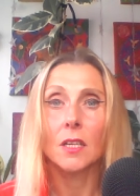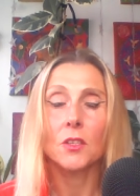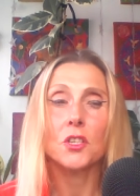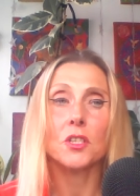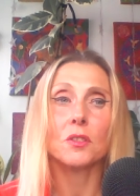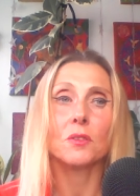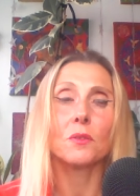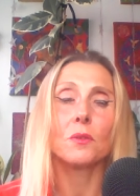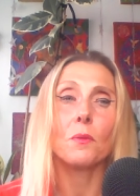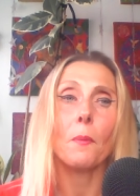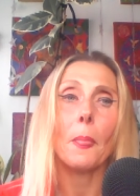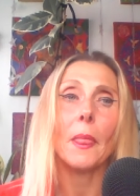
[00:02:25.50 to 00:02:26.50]

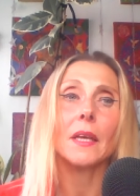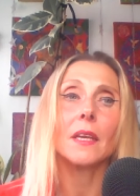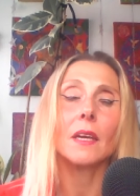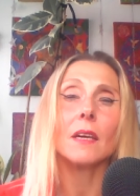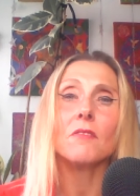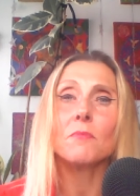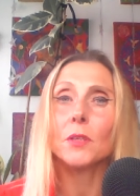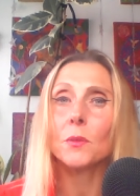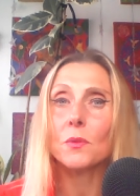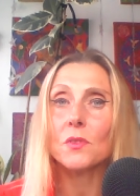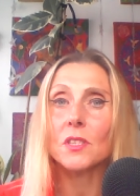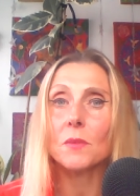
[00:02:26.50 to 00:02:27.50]
to give
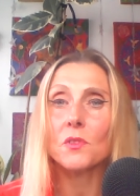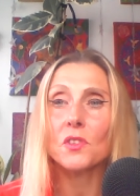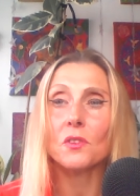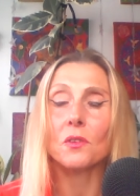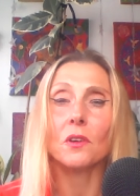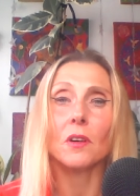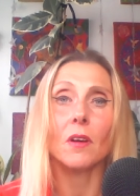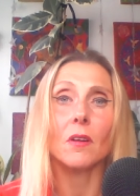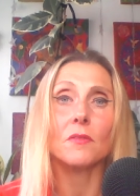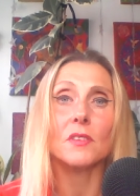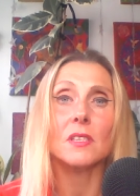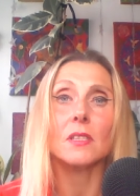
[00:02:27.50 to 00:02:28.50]
people some sort
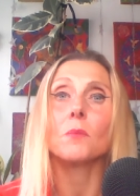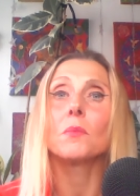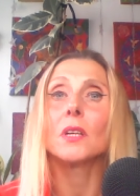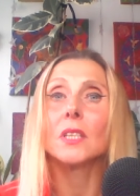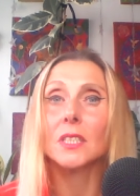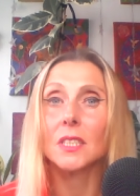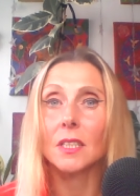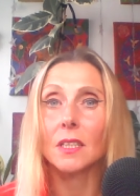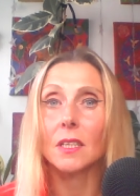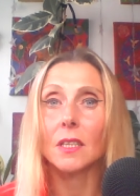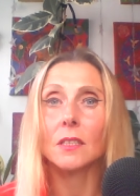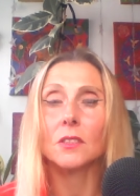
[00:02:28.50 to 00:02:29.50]
of
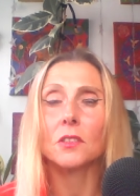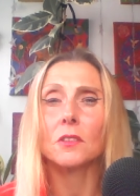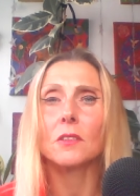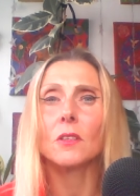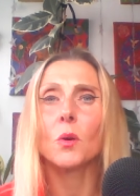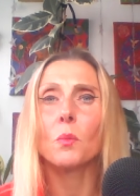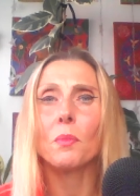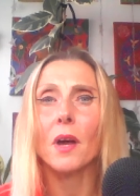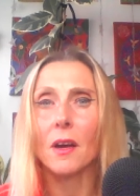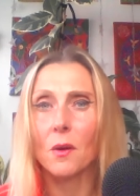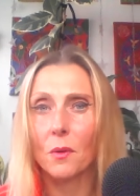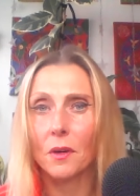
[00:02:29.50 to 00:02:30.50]
stability, internal
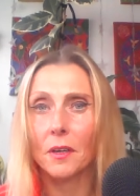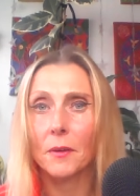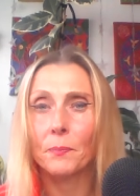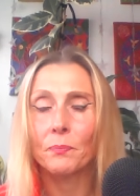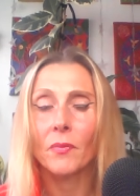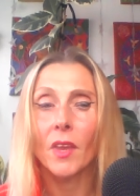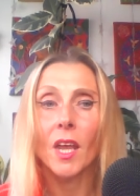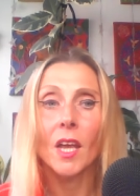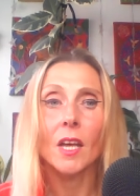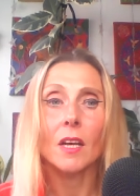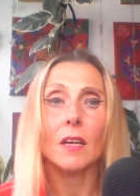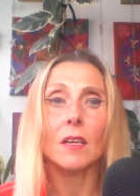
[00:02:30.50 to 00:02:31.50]
power,
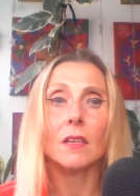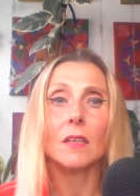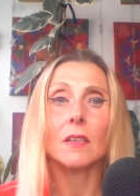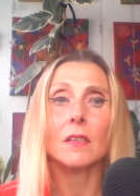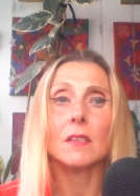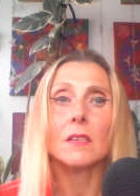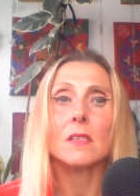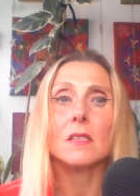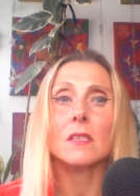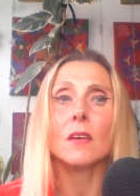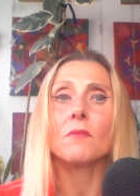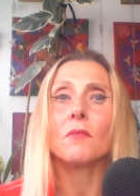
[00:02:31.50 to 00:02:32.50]
uh,
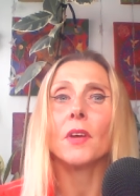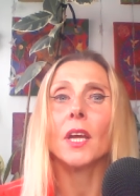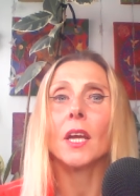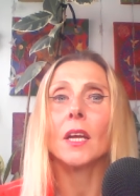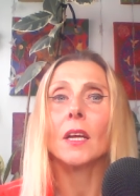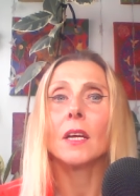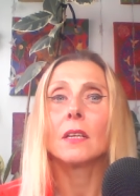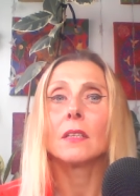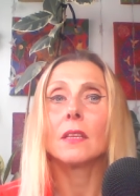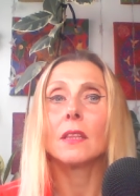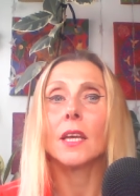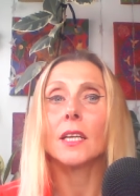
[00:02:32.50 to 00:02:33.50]
something
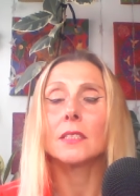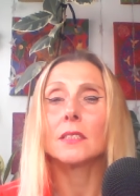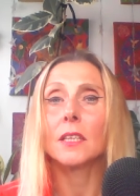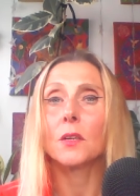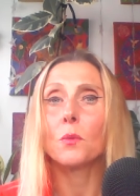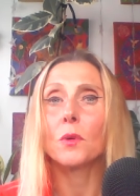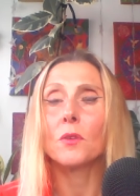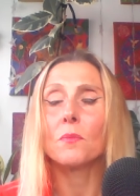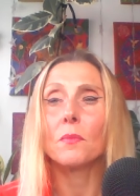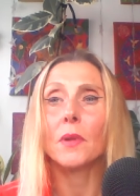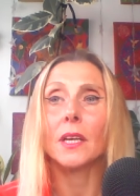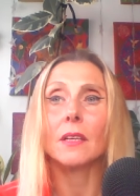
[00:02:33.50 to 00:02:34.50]
that they will
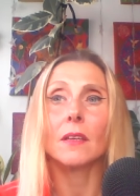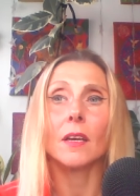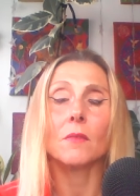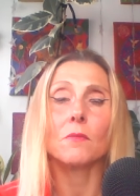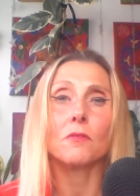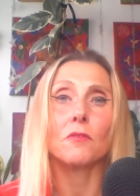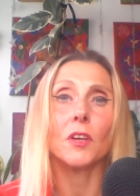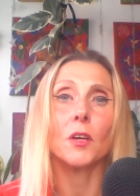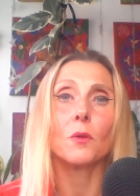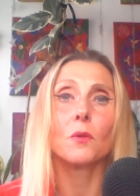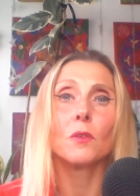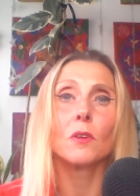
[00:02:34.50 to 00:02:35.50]
make them
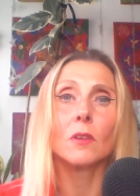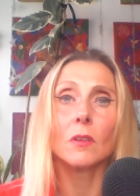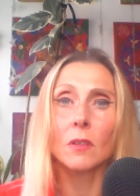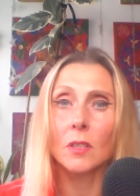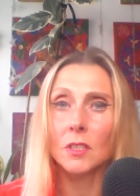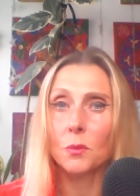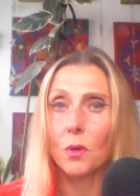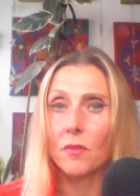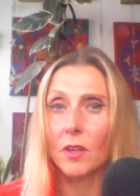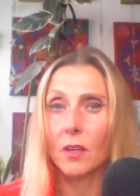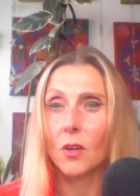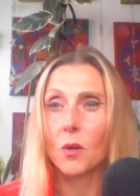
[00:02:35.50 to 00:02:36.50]
feel good
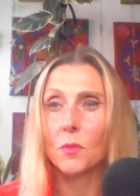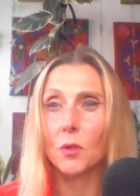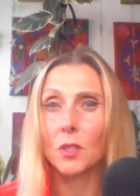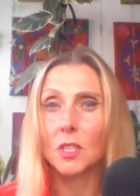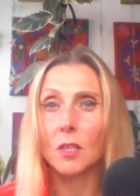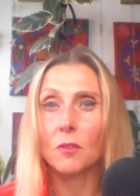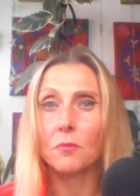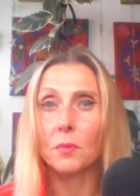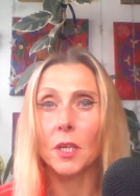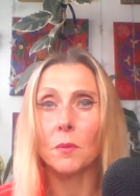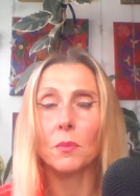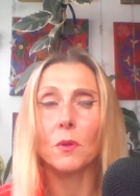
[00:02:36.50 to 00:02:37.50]
within a community of
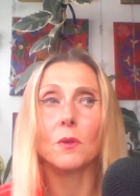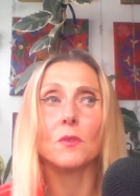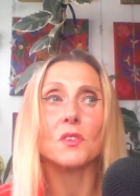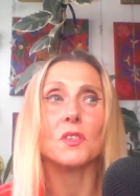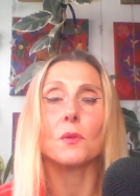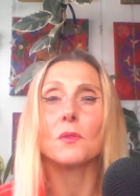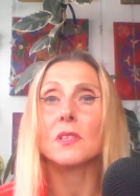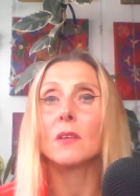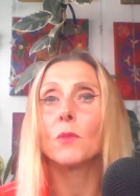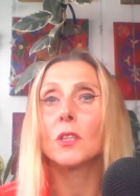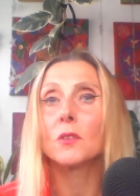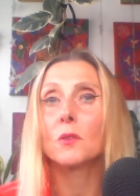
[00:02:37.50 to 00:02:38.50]
people. So,
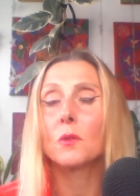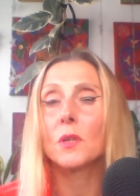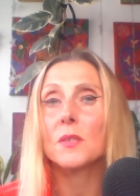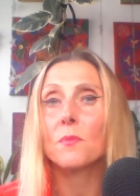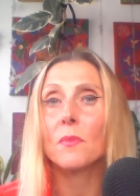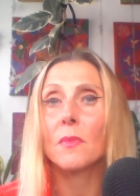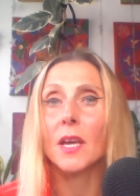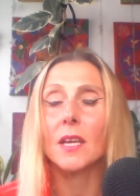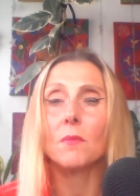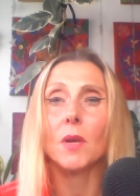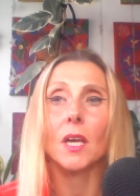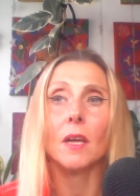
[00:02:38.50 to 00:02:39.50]
someone who is
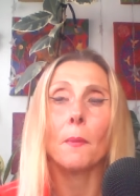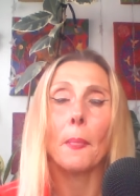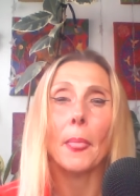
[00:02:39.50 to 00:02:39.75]
maybe